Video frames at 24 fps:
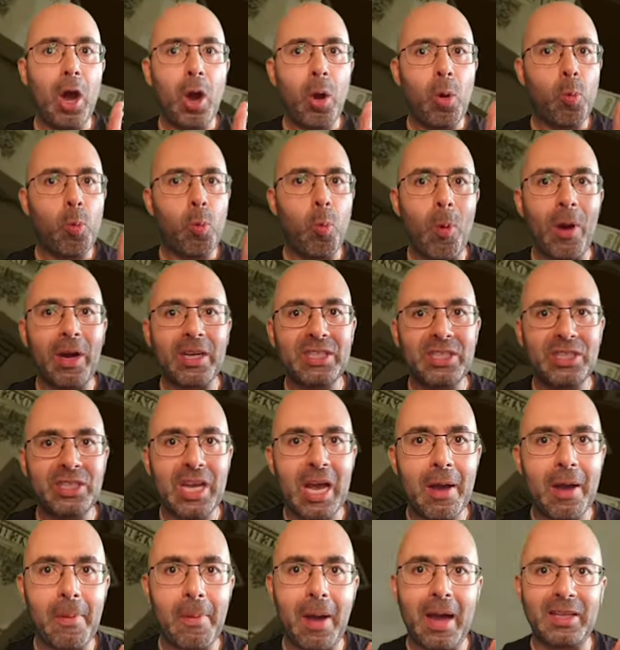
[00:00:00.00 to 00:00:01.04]

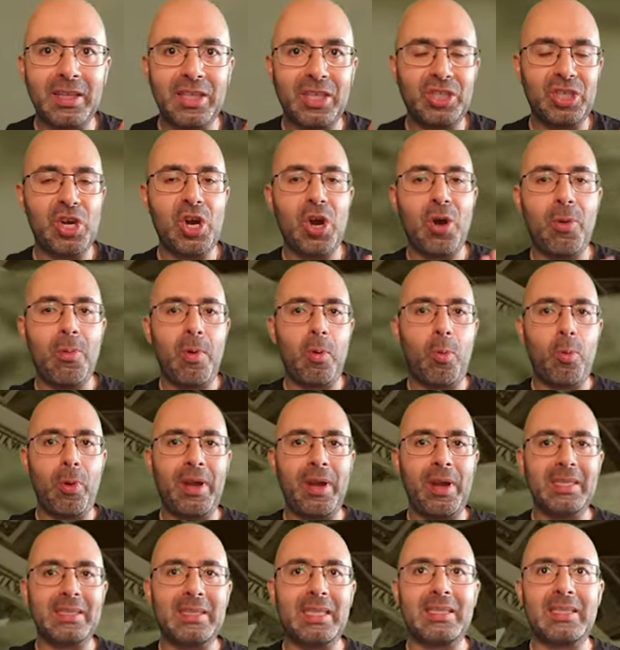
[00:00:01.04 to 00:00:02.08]
Watchtower and the Jehovah
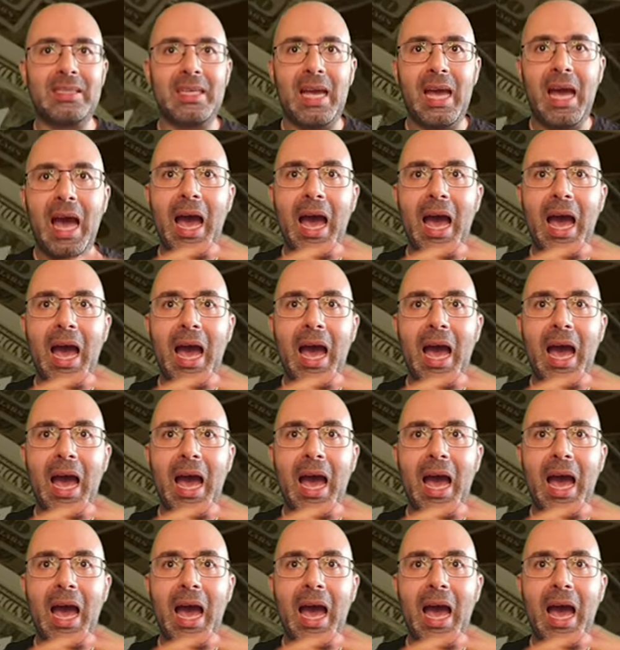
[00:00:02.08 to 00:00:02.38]
Witnesses